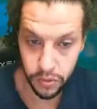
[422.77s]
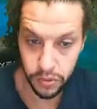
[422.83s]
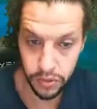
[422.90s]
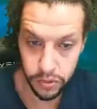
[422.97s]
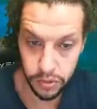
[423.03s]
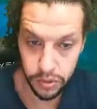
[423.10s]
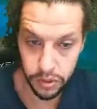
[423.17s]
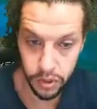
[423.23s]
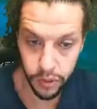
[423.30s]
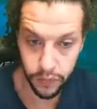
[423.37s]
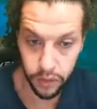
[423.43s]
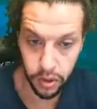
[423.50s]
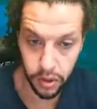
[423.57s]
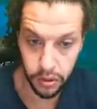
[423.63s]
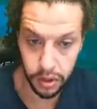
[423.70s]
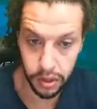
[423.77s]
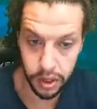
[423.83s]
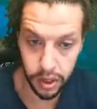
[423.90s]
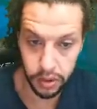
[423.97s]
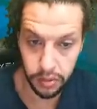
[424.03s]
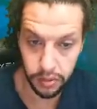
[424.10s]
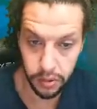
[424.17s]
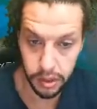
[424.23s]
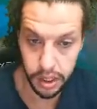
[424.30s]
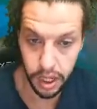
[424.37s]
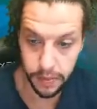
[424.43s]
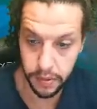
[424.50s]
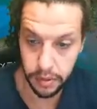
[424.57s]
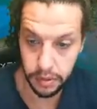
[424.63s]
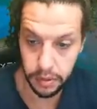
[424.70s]
oh navuka what the what's
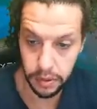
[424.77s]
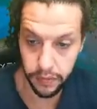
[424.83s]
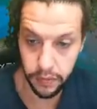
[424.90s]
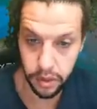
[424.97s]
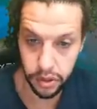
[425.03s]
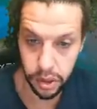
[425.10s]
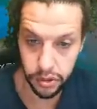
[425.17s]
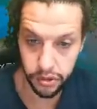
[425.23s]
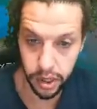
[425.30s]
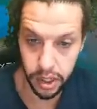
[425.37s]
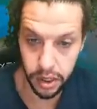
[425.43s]
happened navuka just